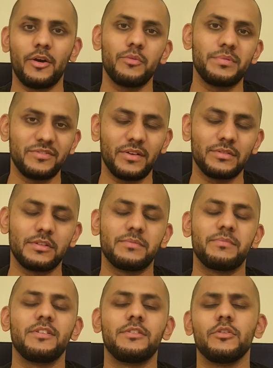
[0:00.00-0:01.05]
I hope you found
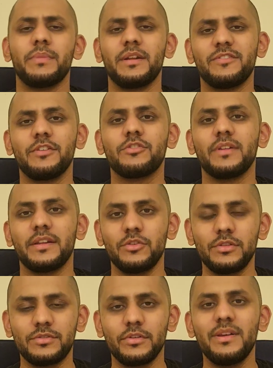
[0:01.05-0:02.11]
this video beneficial and
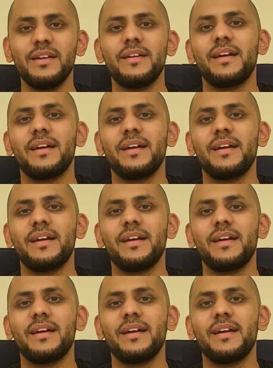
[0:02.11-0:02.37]
useful.